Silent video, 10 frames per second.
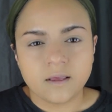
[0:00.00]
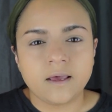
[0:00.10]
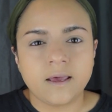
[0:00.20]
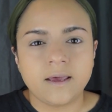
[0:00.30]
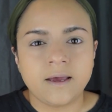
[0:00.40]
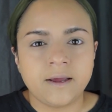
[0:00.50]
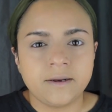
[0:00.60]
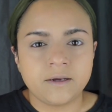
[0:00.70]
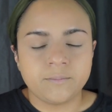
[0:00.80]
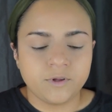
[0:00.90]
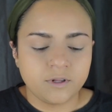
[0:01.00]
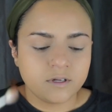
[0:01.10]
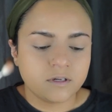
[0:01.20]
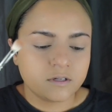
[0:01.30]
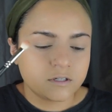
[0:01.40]
Okay, and I'm
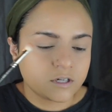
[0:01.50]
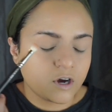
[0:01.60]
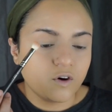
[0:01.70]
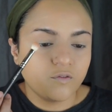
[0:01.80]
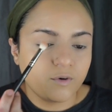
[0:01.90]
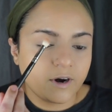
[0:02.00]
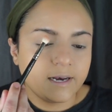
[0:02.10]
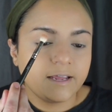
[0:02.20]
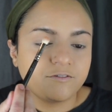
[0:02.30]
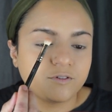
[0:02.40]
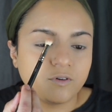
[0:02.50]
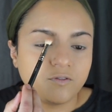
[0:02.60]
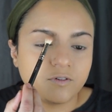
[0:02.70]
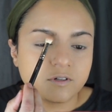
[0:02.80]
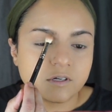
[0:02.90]
gonna start off where I left
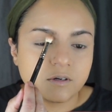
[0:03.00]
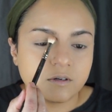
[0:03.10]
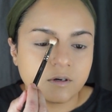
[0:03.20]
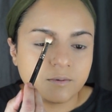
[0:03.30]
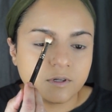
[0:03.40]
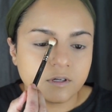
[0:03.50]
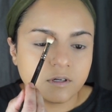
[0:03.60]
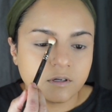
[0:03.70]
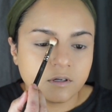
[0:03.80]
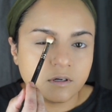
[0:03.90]
off. So I'm gonna